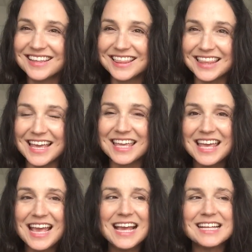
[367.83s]
Like
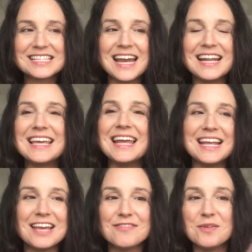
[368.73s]
it's kind of
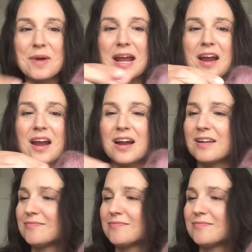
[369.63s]
getting everywhere.